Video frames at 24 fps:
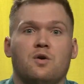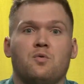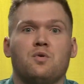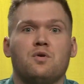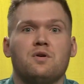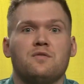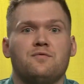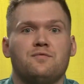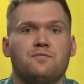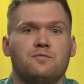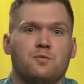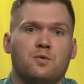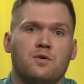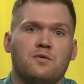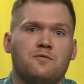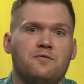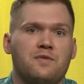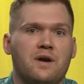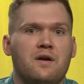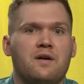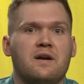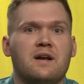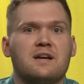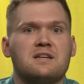So we're
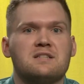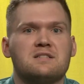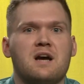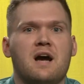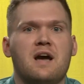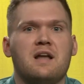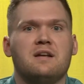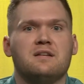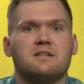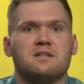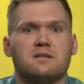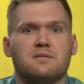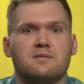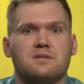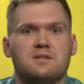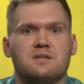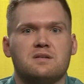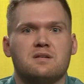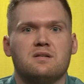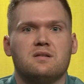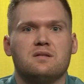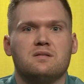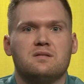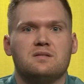very excited
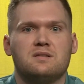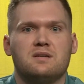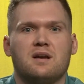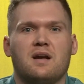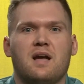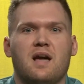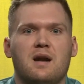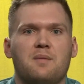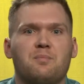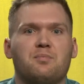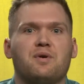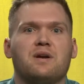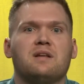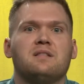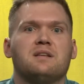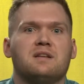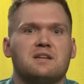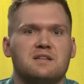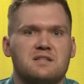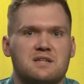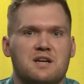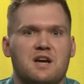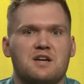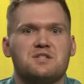to kind of bring
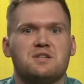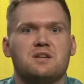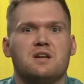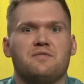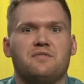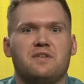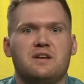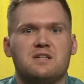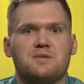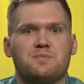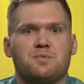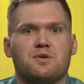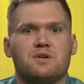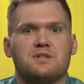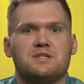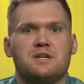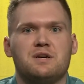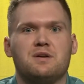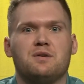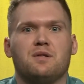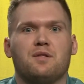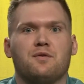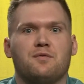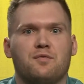the discussion of esports
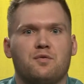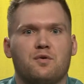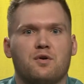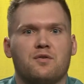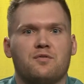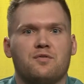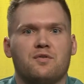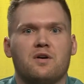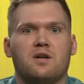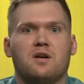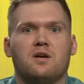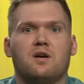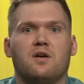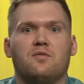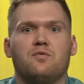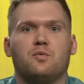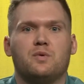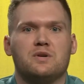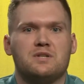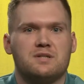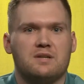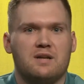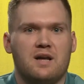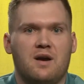here to the forefront of
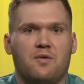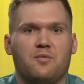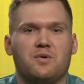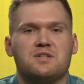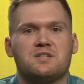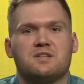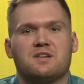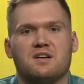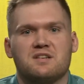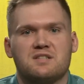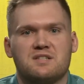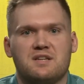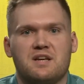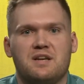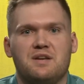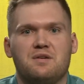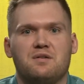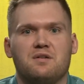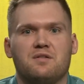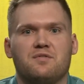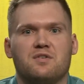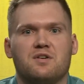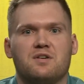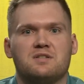at Wichita State
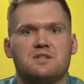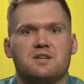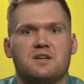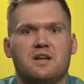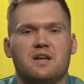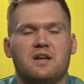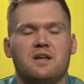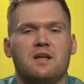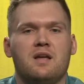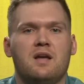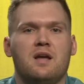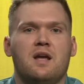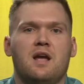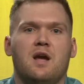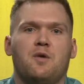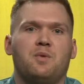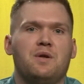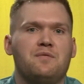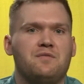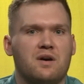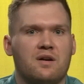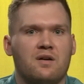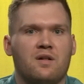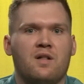University. And
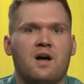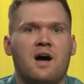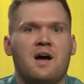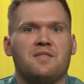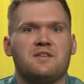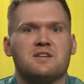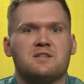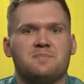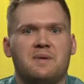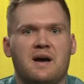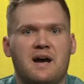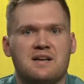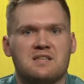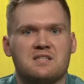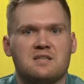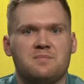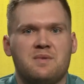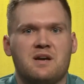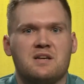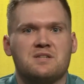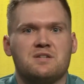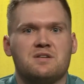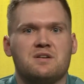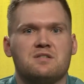we've done a lot this past
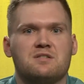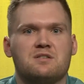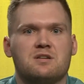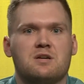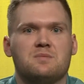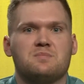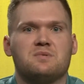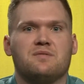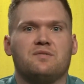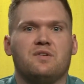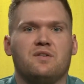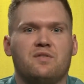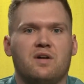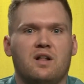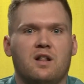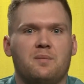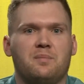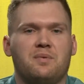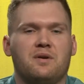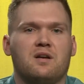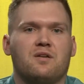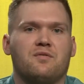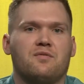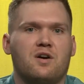semester in terms of
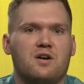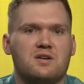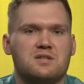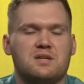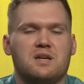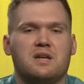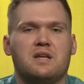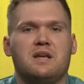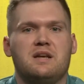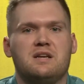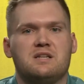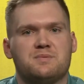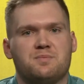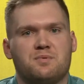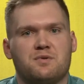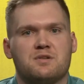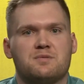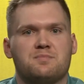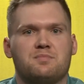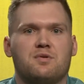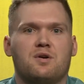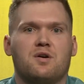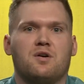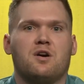developing a varsity
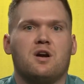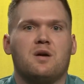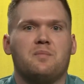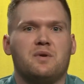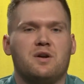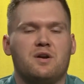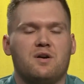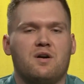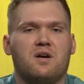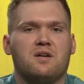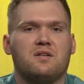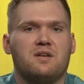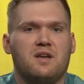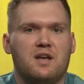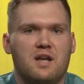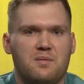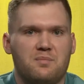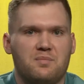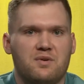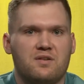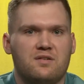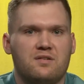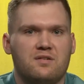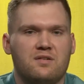esports program here on
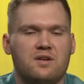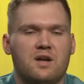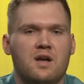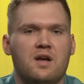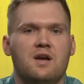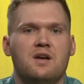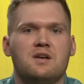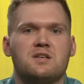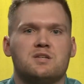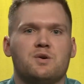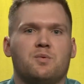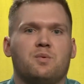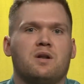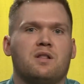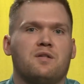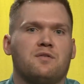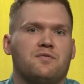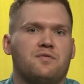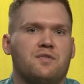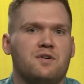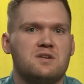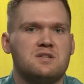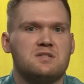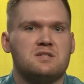campus. So one of the
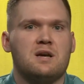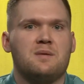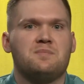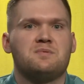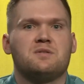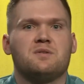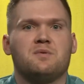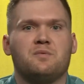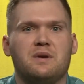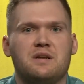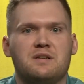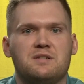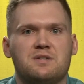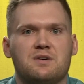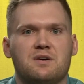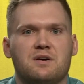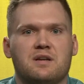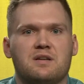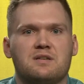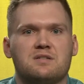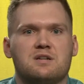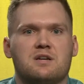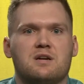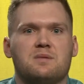first steps that we
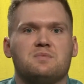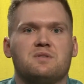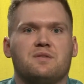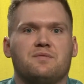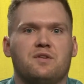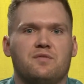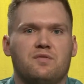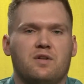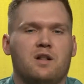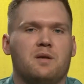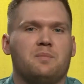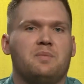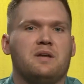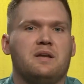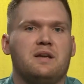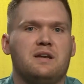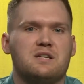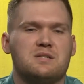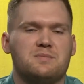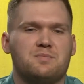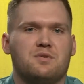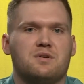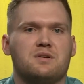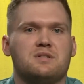took in terms of developing
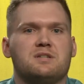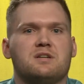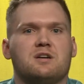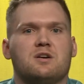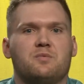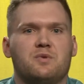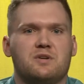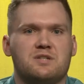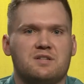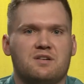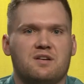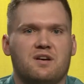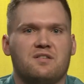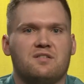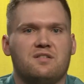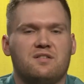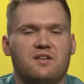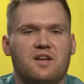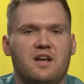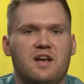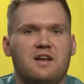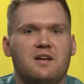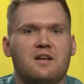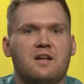esports here at Wichita
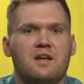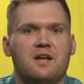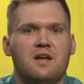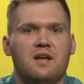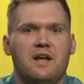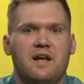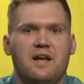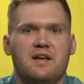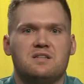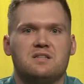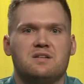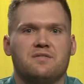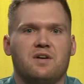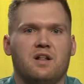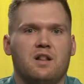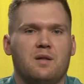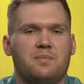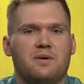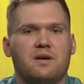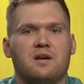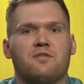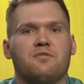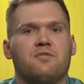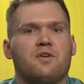State is
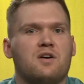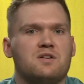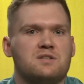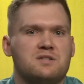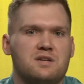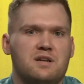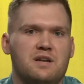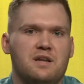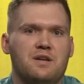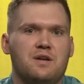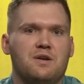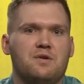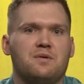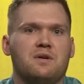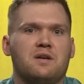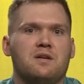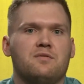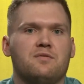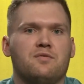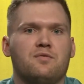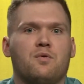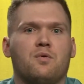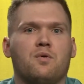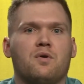developing a varsity
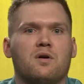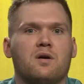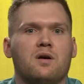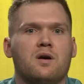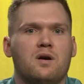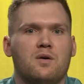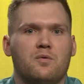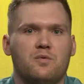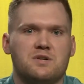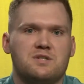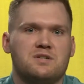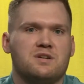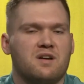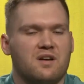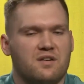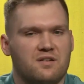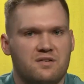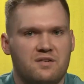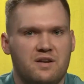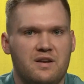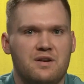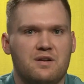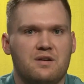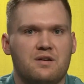unit for Wichita
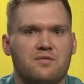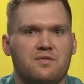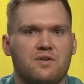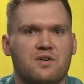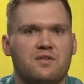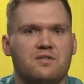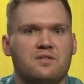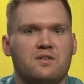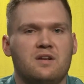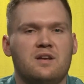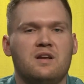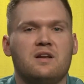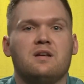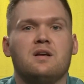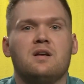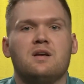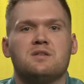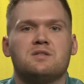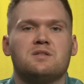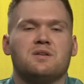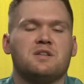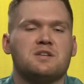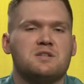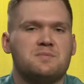State University.
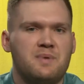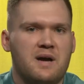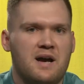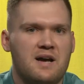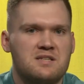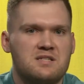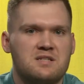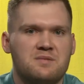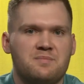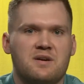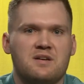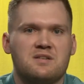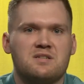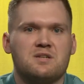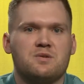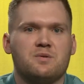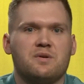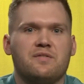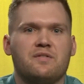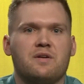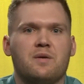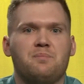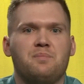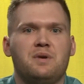So this past semester
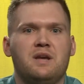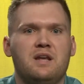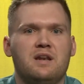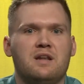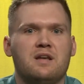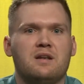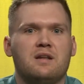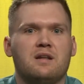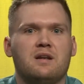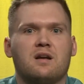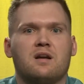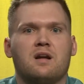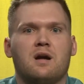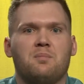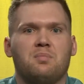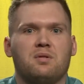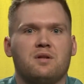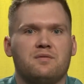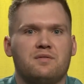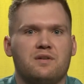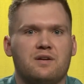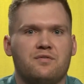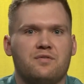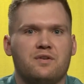we've competed in a
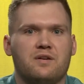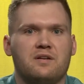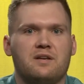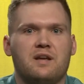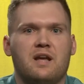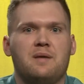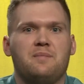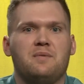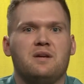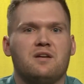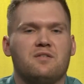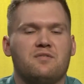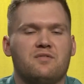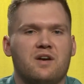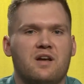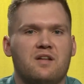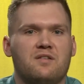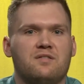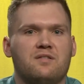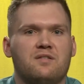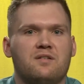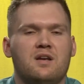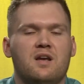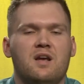couple of different gaming
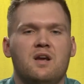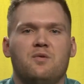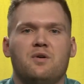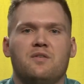events.